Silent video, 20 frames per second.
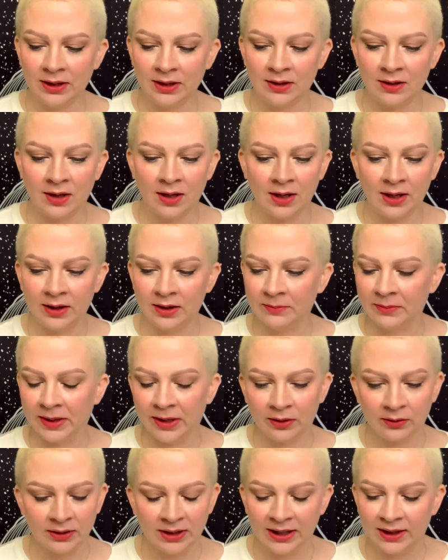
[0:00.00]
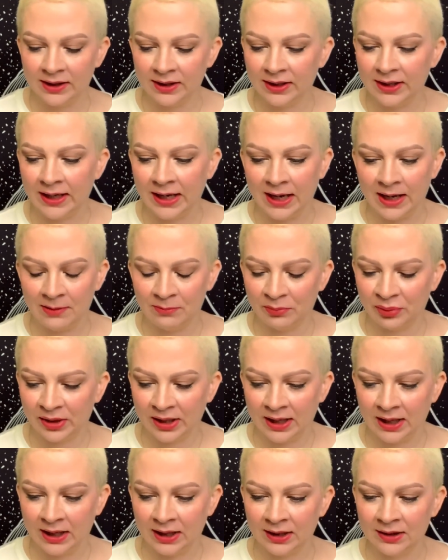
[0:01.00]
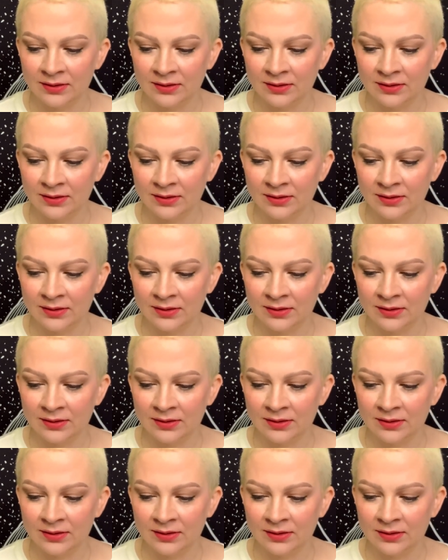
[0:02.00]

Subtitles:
not about like game playing,